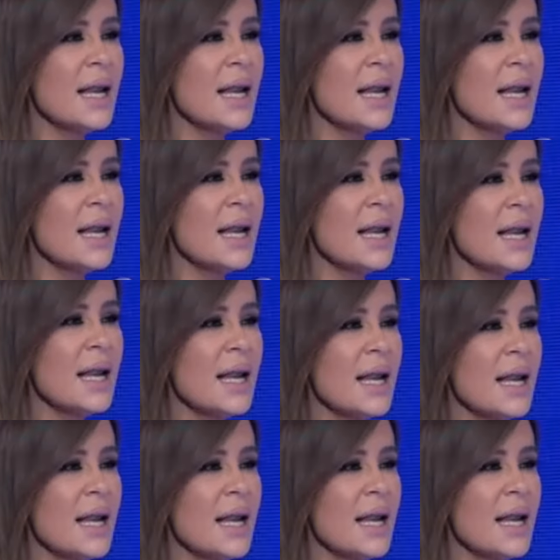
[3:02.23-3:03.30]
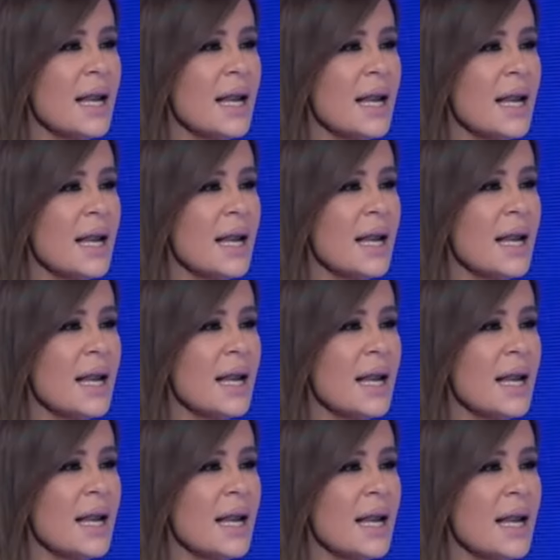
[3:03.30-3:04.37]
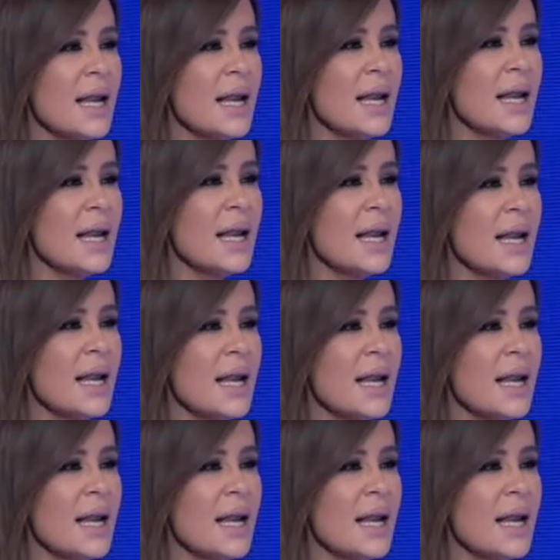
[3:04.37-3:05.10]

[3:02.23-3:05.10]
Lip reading: The person shown says nothing.